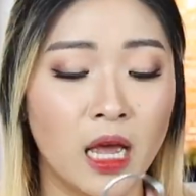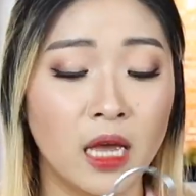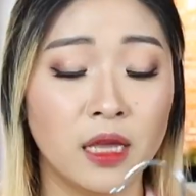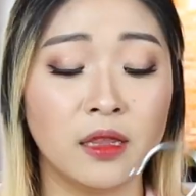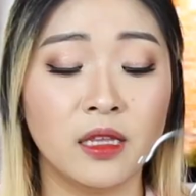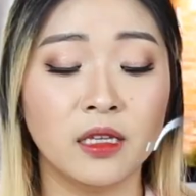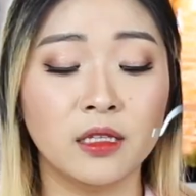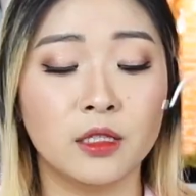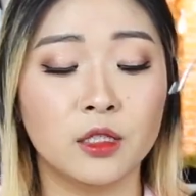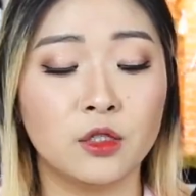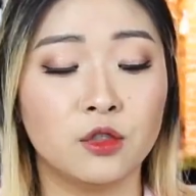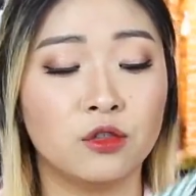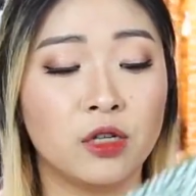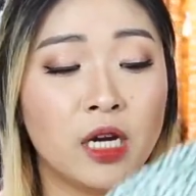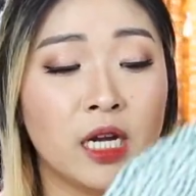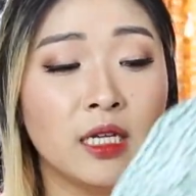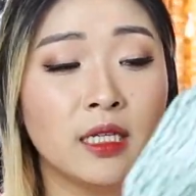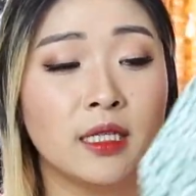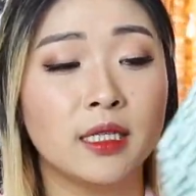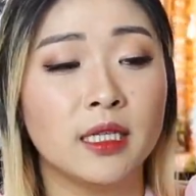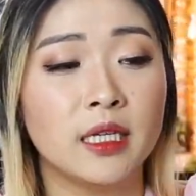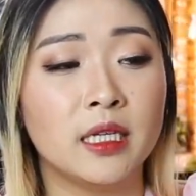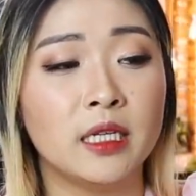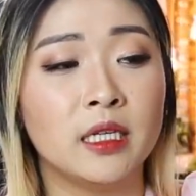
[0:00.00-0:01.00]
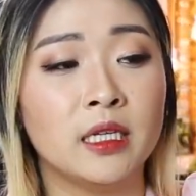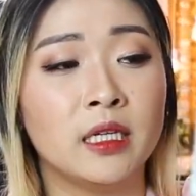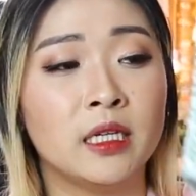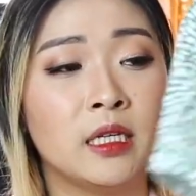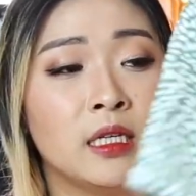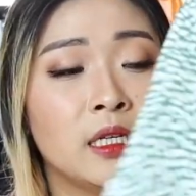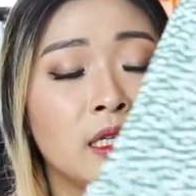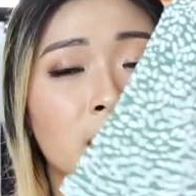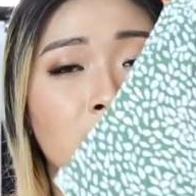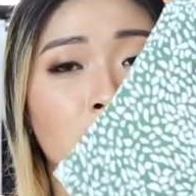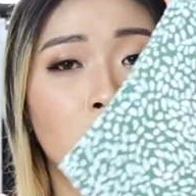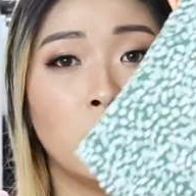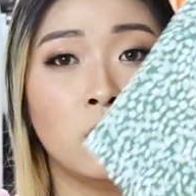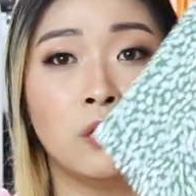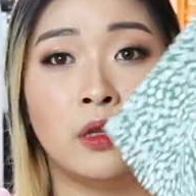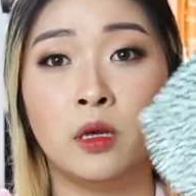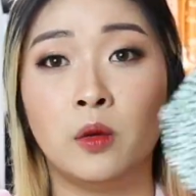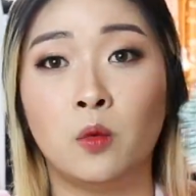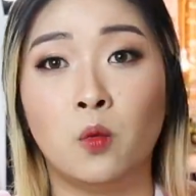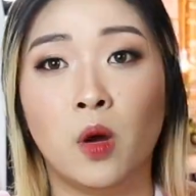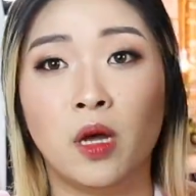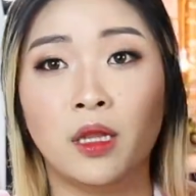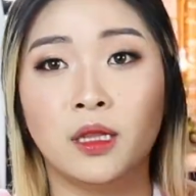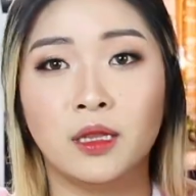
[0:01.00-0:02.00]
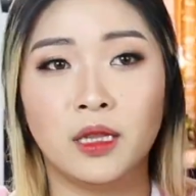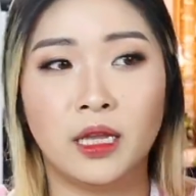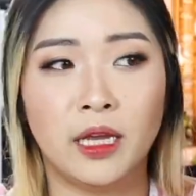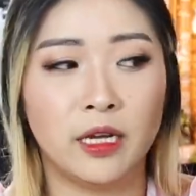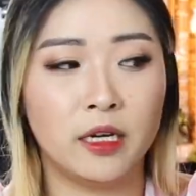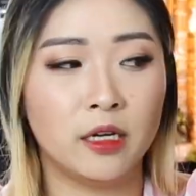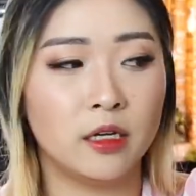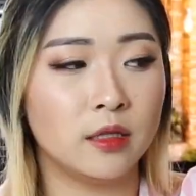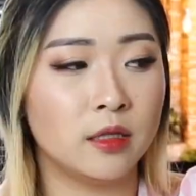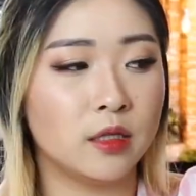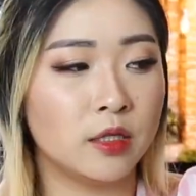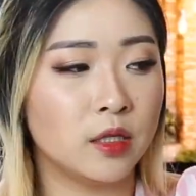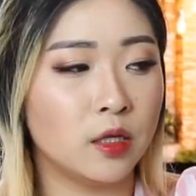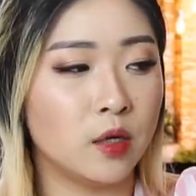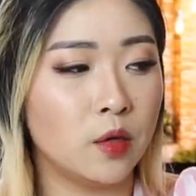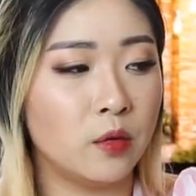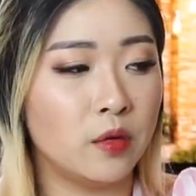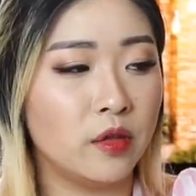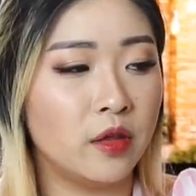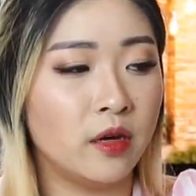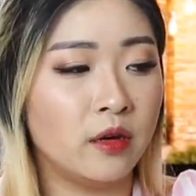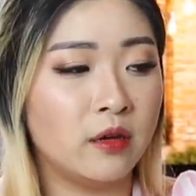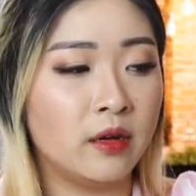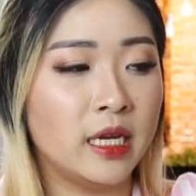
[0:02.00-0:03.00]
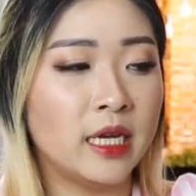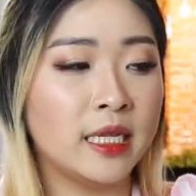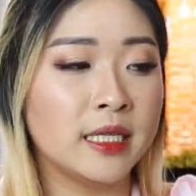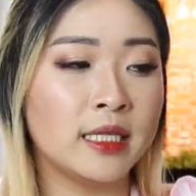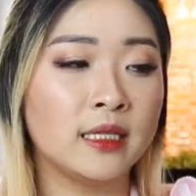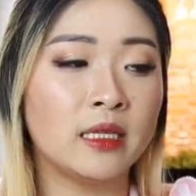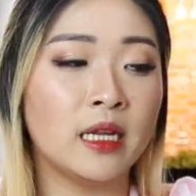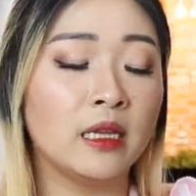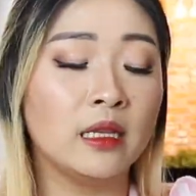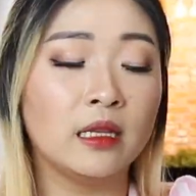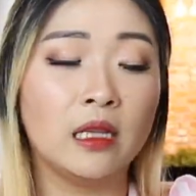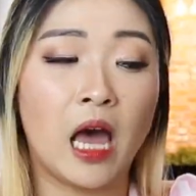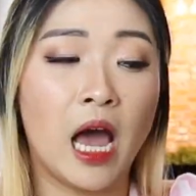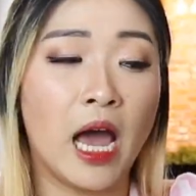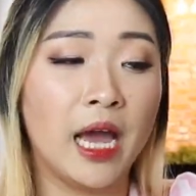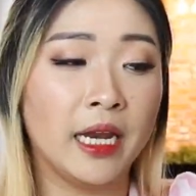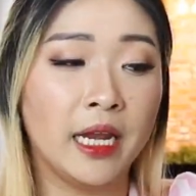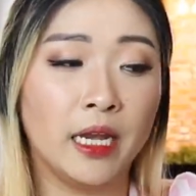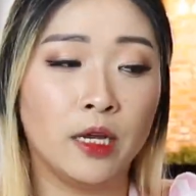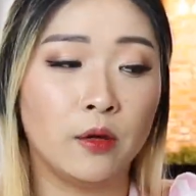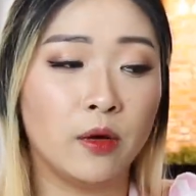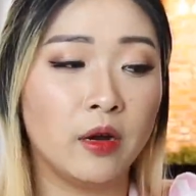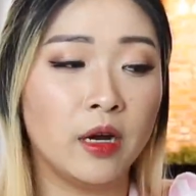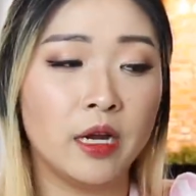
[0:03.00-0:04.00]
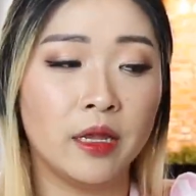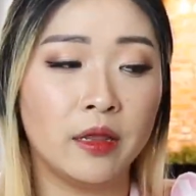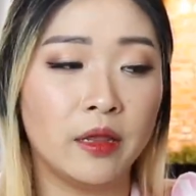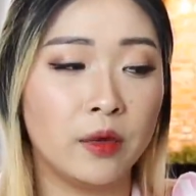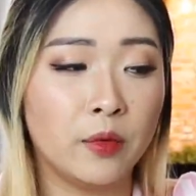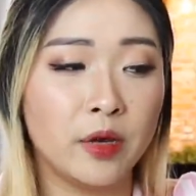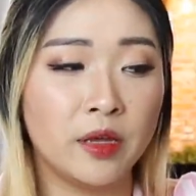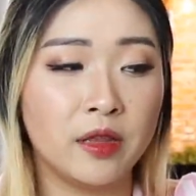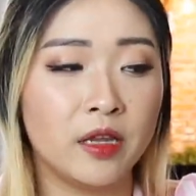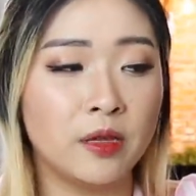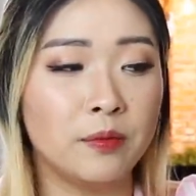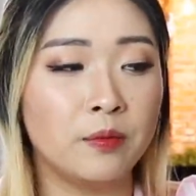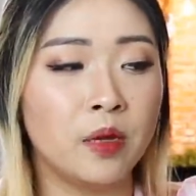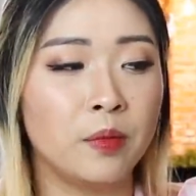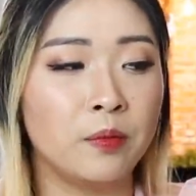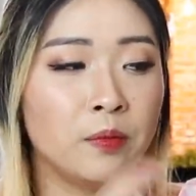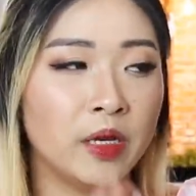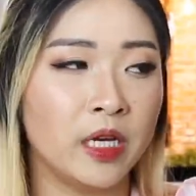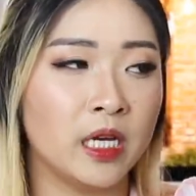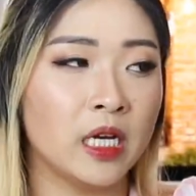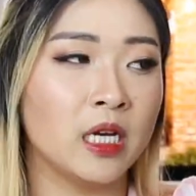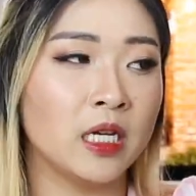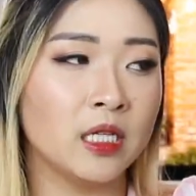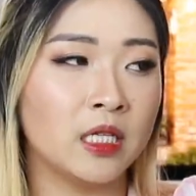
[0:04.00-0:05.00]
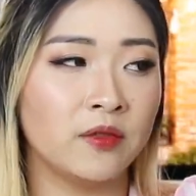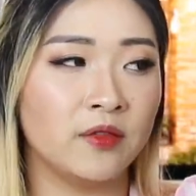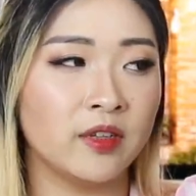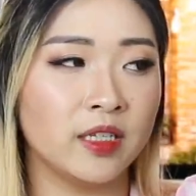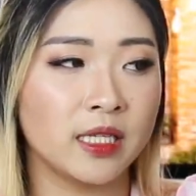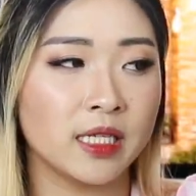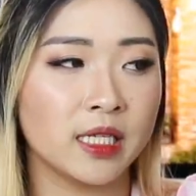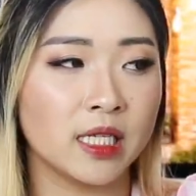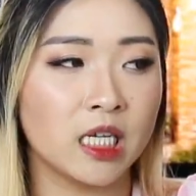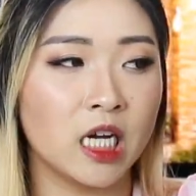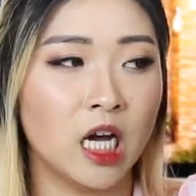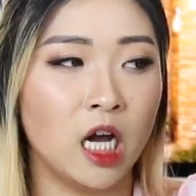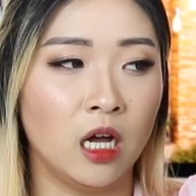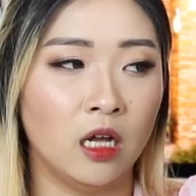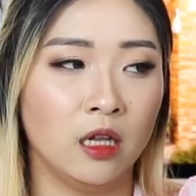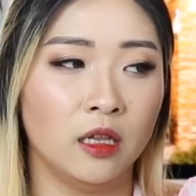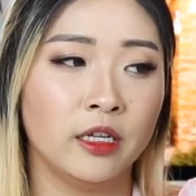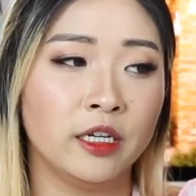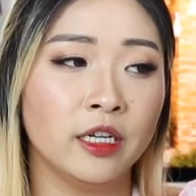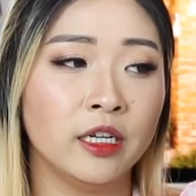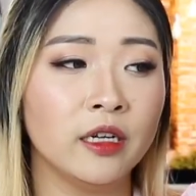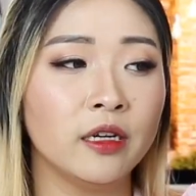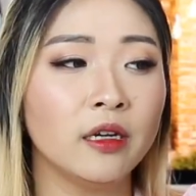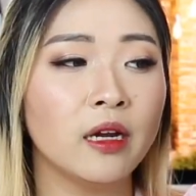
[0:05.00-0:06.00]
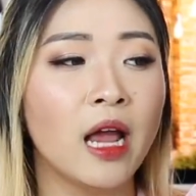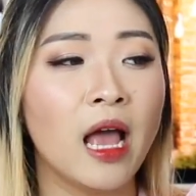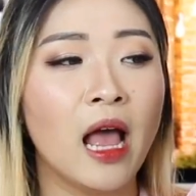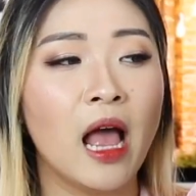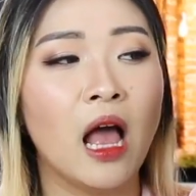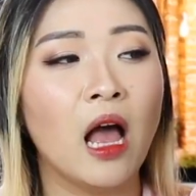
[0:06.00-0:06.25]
This dress is only one layered, so there isn't a lining or anything with it, but because of its color,